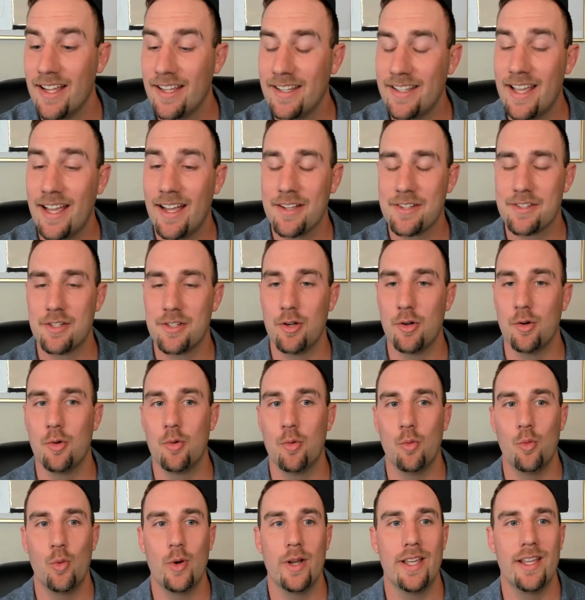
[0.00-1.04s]
Yeah, so
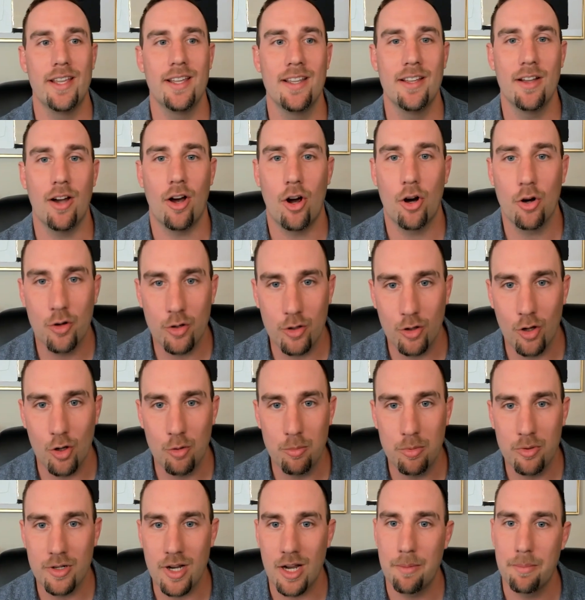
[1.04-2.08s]
we are a
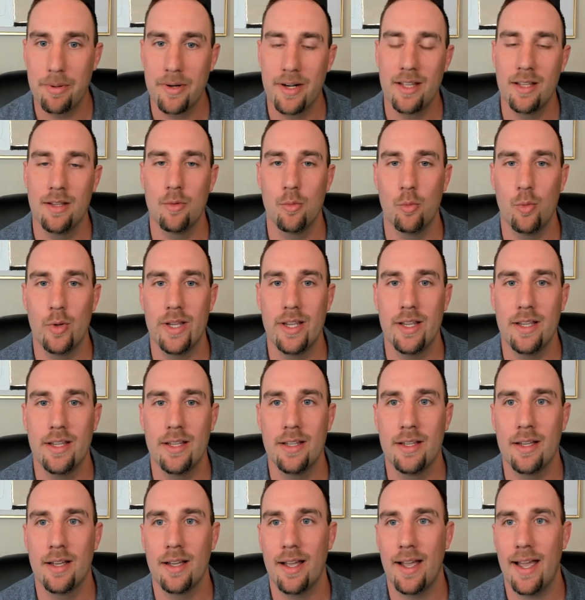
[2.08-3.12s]
global company.
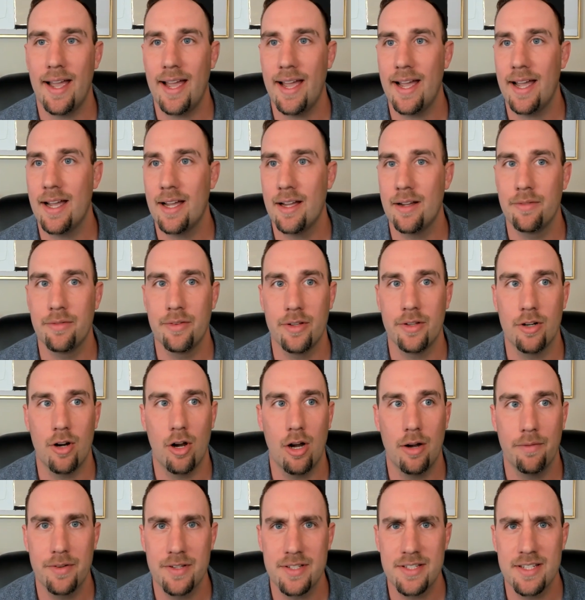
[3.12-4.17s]
We have an
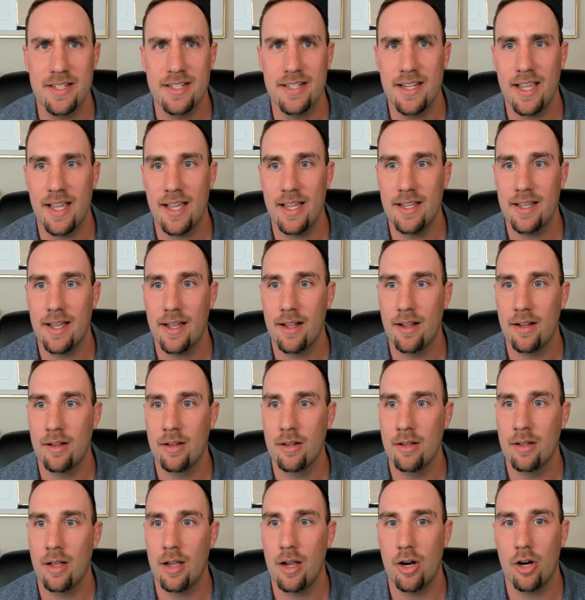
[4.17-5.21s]
office in
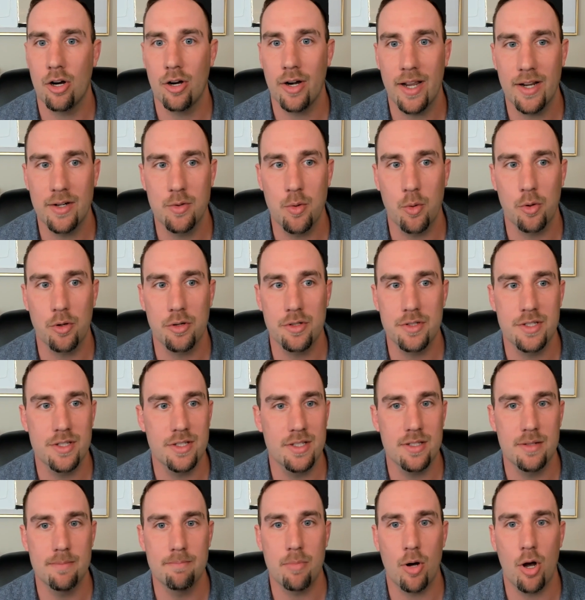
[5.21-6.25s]
KL. Our headquarters
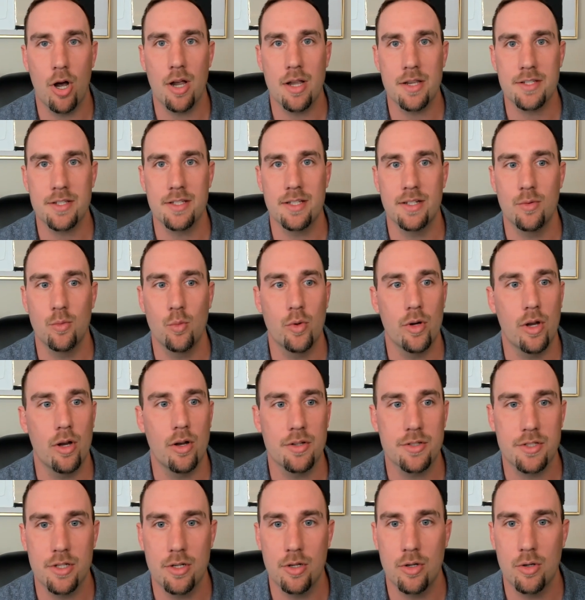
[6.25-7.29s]
is in Boston. We
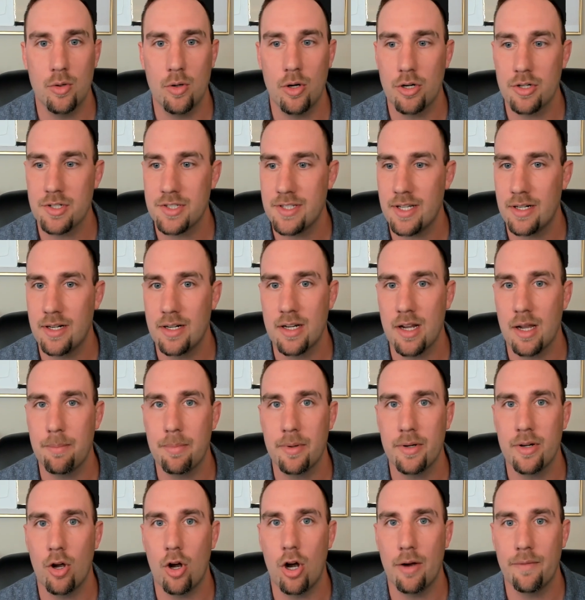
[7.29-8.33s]
also are setting
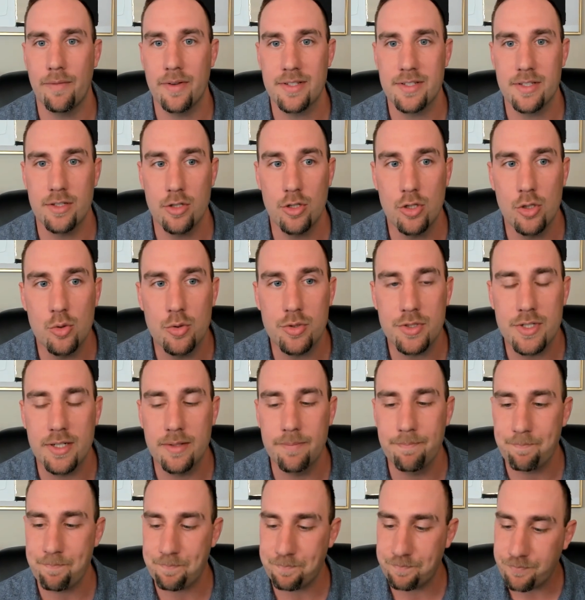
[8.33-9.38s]
up an office in
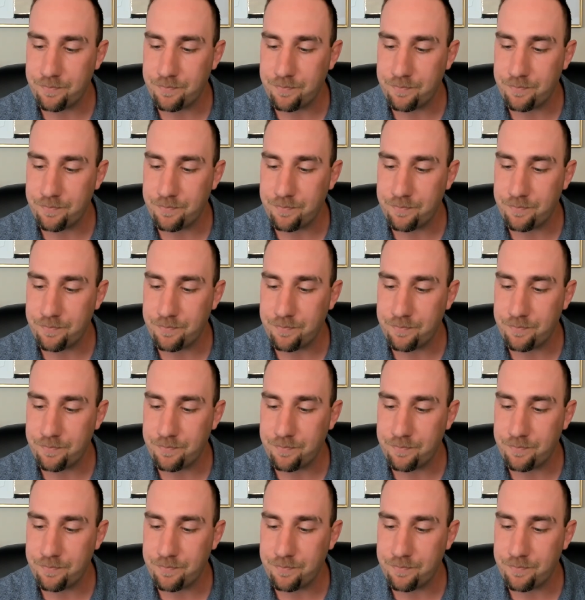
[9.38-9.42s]
Houston.